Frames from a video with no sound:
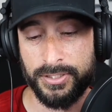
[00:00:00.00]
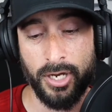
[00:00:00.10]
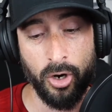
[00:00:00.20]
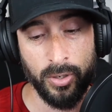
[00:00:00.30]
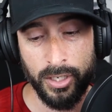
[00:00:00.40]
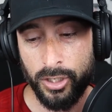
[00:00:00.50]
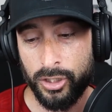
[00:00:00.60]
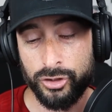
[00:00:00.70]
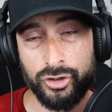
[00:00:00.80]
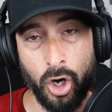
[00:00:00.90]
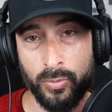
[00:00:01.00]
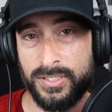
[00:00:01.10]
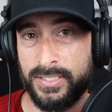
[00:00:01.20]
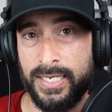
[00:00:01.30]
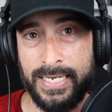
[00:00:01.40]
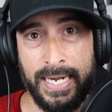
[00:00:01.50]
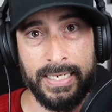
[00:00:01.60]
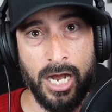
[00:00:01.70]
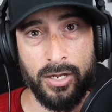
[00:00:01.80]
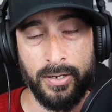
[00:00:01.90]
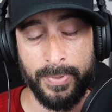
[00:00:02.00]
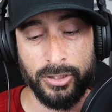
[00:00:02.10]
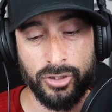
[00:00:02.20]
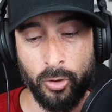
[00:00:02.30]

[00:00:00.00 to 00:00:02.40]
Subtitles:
So don't sit Kenny Galladay.